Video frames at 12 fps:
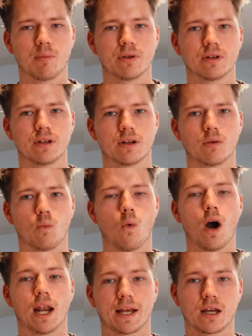up
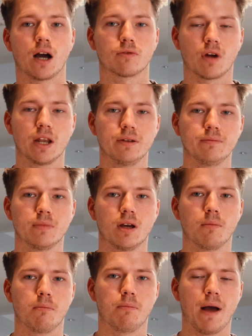while I can't run,
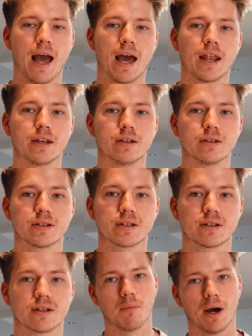and
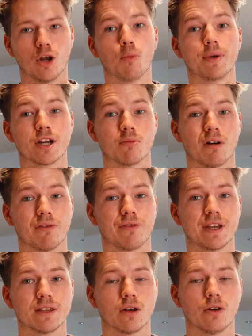by not being on my
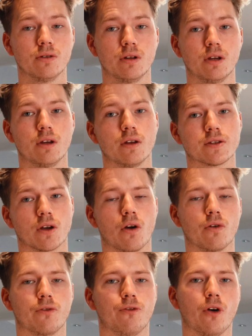feet though.
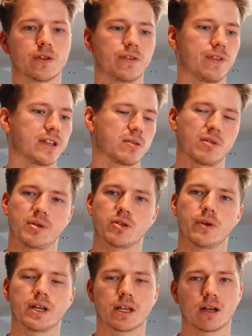So first 2 things I'm going to
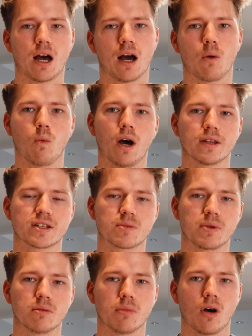be doing are 1,
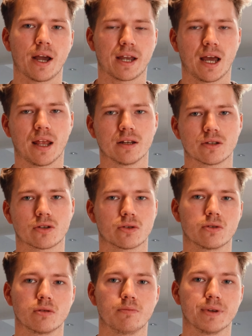spin bike, and
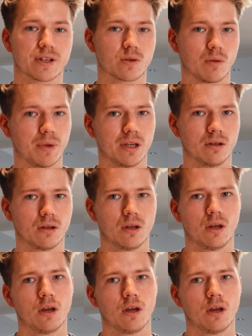2, bit of swimming.